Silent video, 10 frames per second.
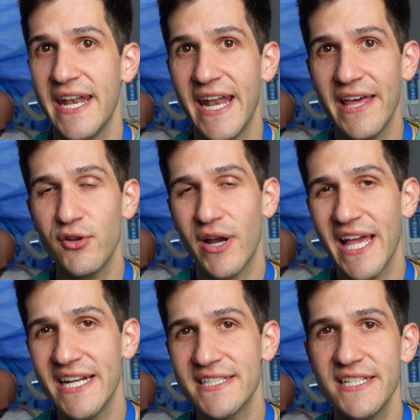neither
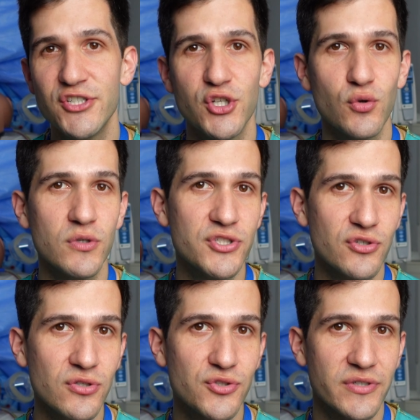anesthesia nor
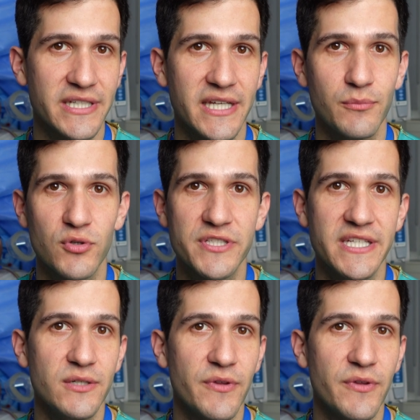surgery can proceed